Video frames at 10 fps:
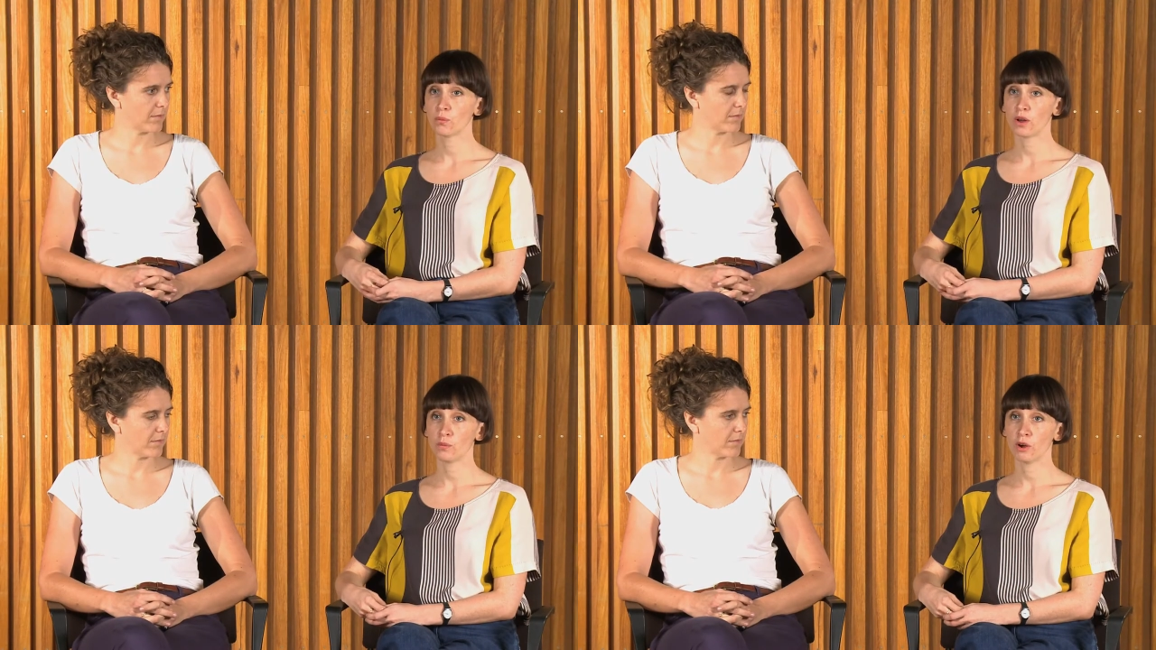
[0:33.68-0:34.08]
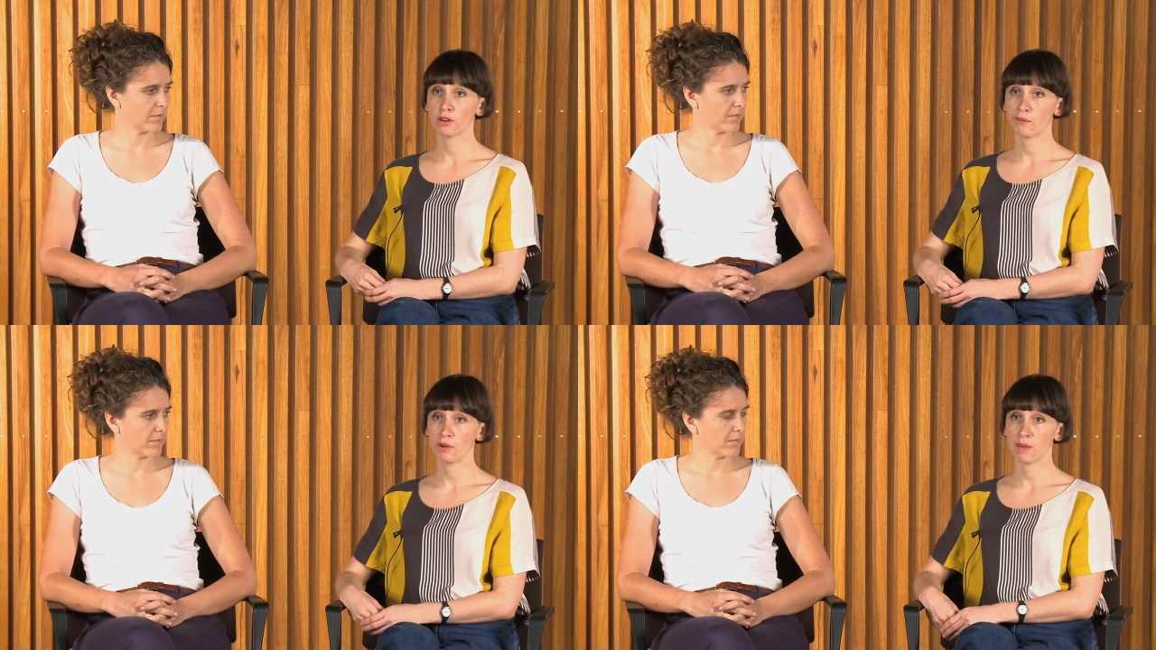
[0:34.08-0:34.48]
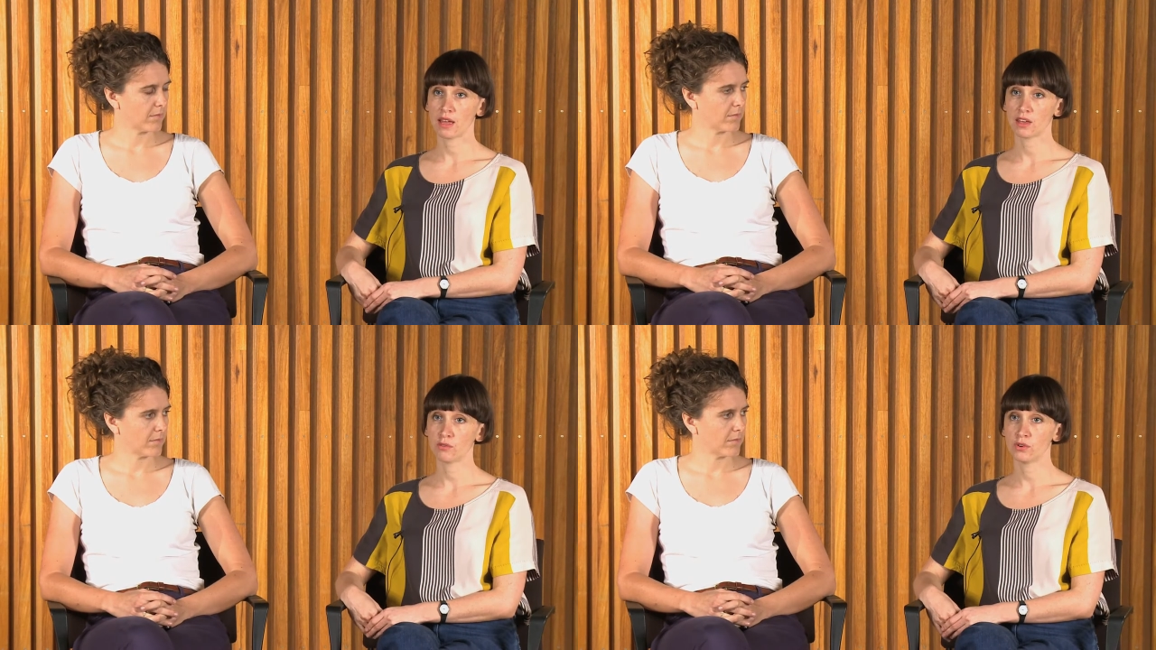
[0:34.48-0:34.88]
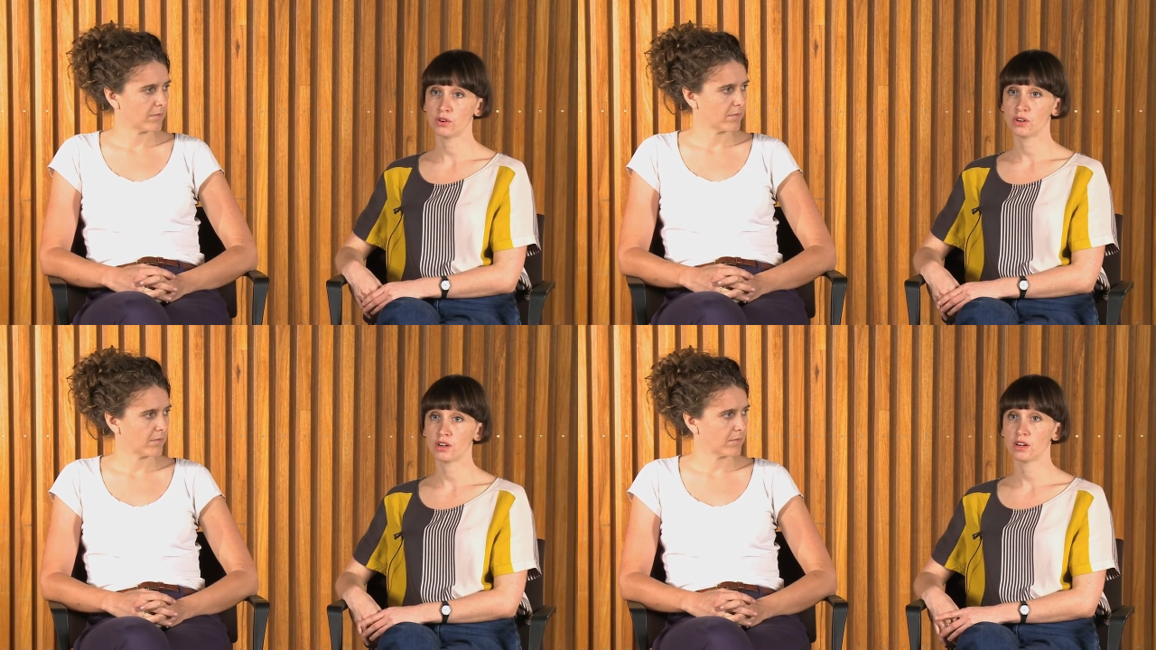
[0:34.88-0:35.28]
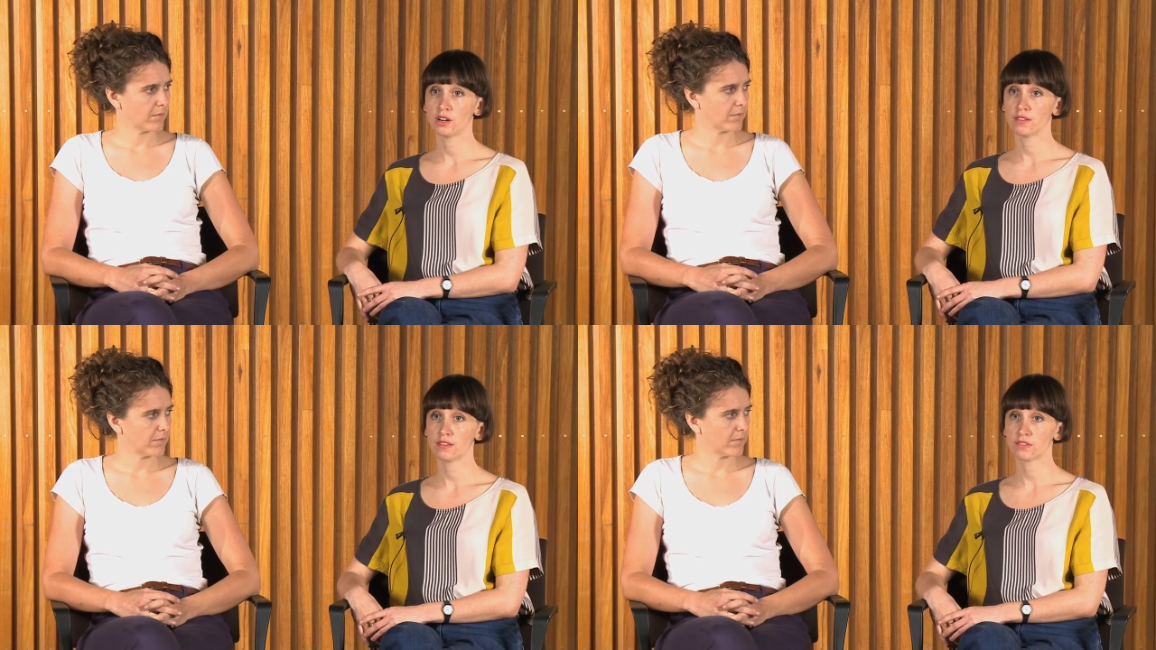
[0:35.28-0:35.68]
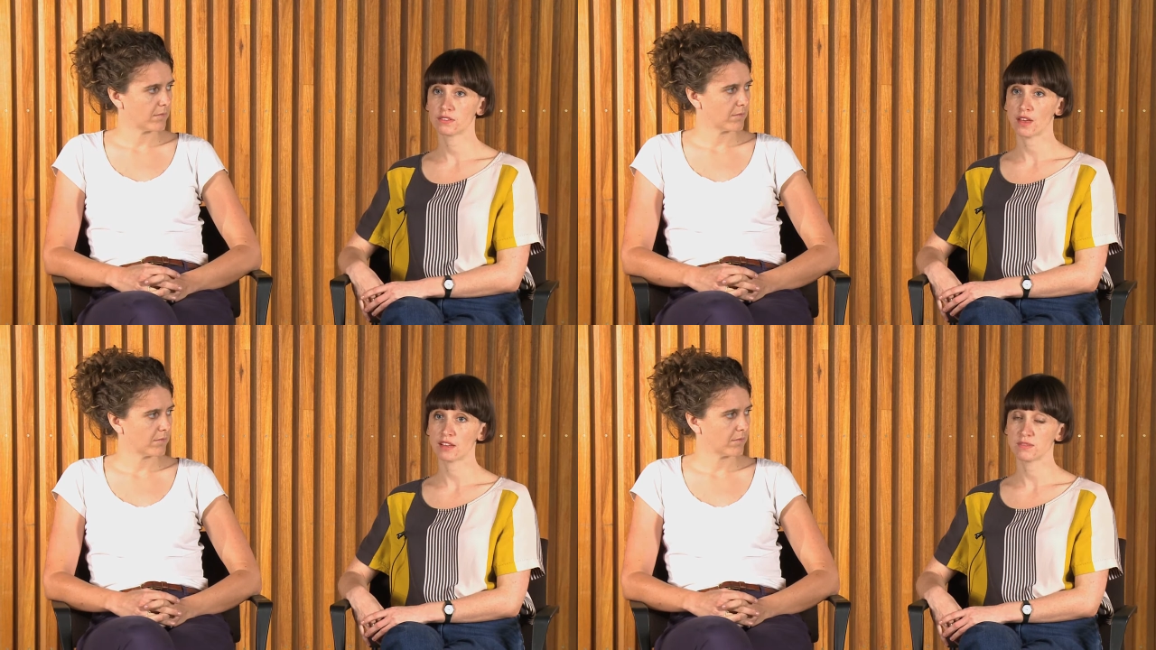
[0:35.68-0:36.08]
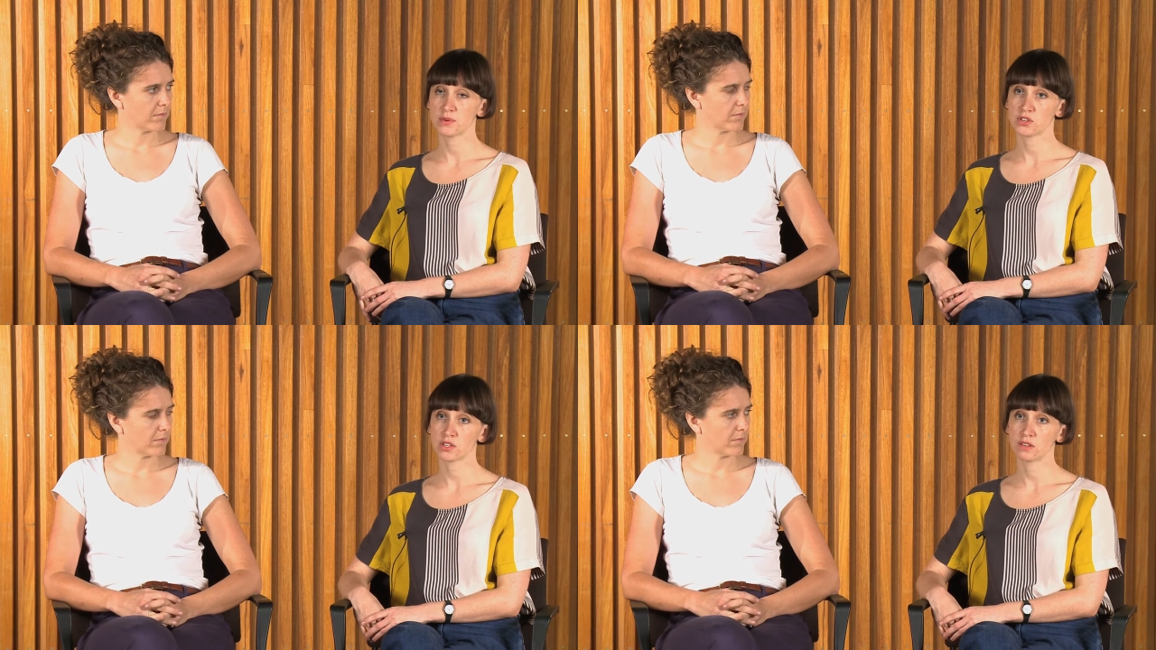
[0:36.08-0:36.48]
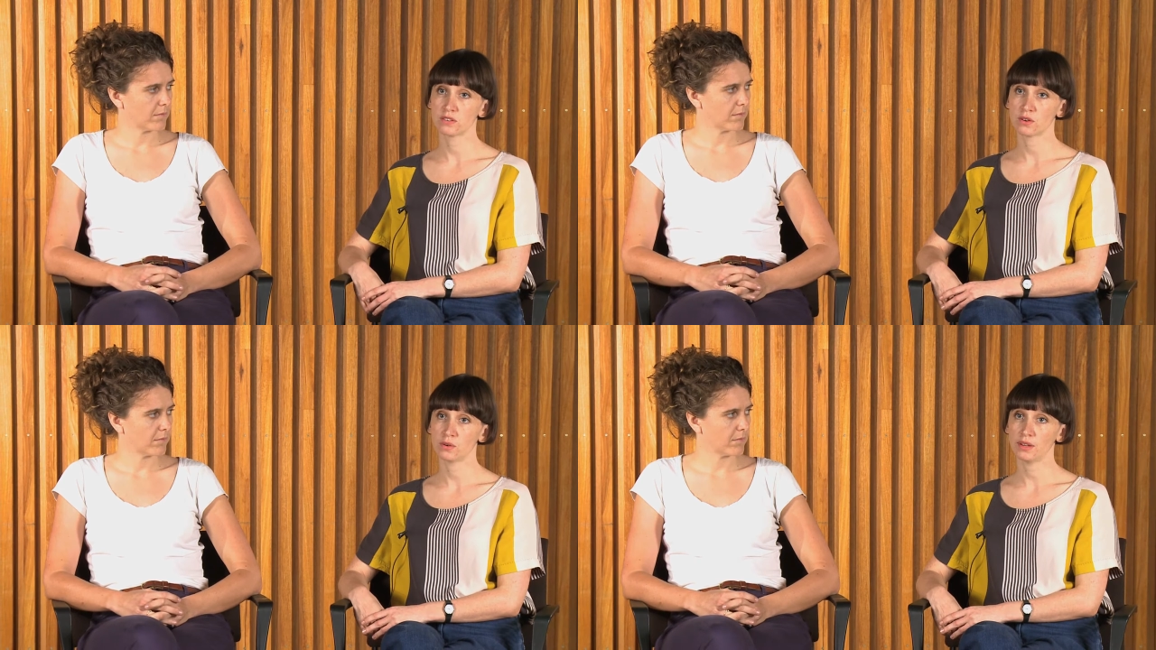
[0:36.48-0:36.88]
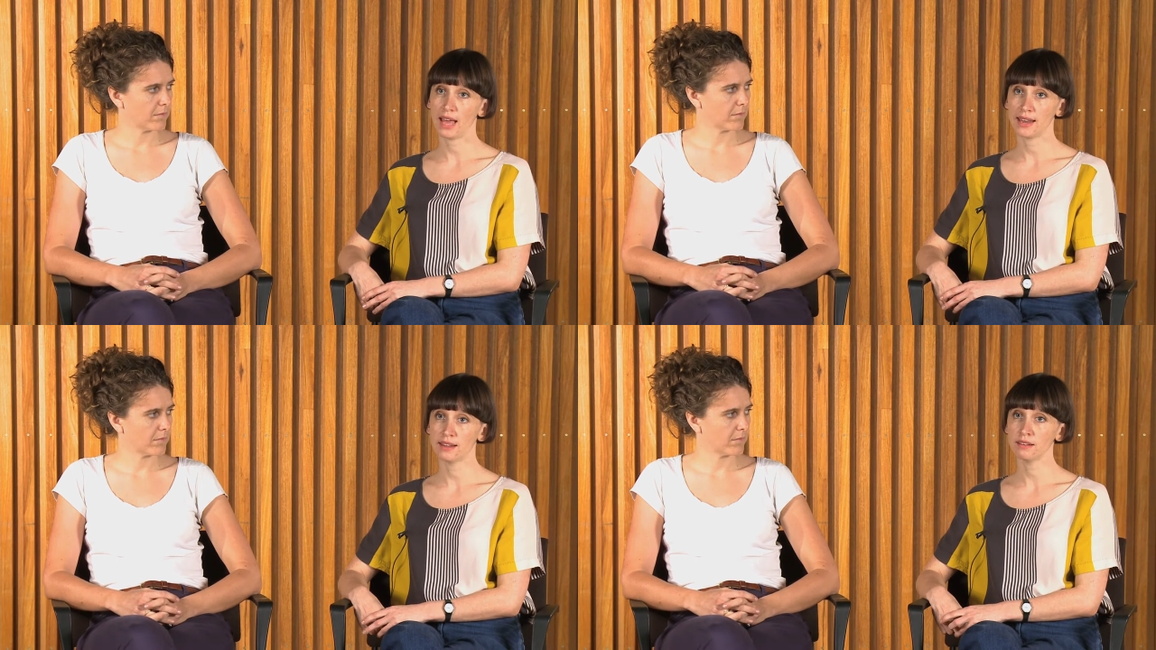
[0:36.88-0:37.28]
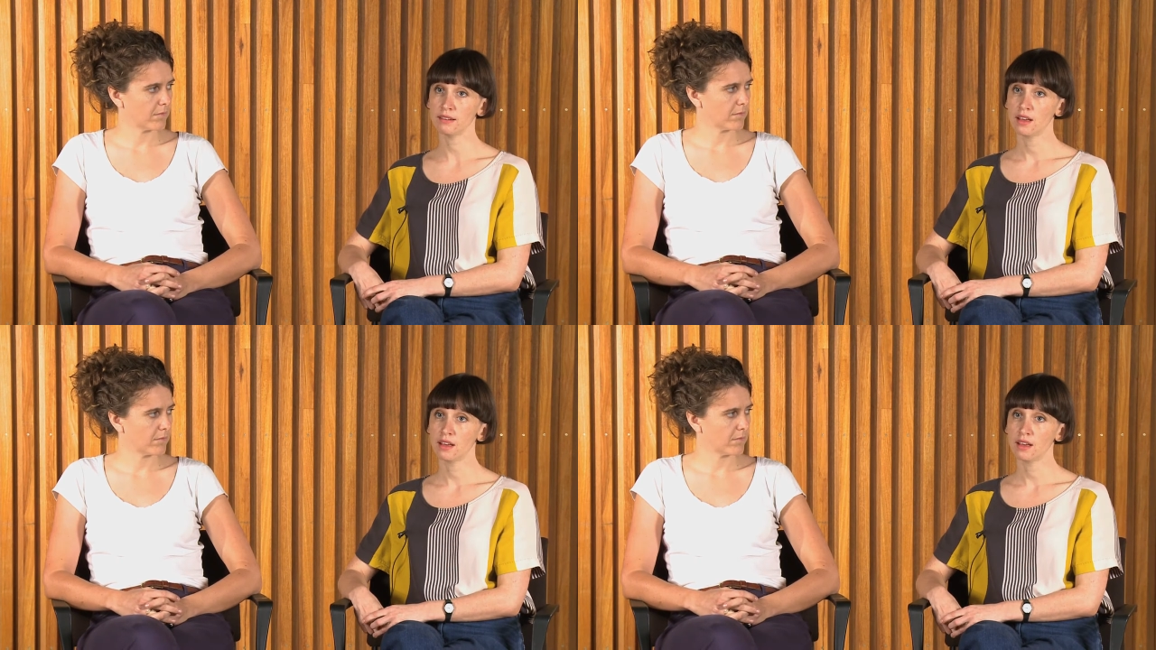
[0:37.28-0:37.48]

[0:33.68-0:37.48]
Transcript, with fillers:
Speaker 1: one work that we're making for this exhibition is called Canon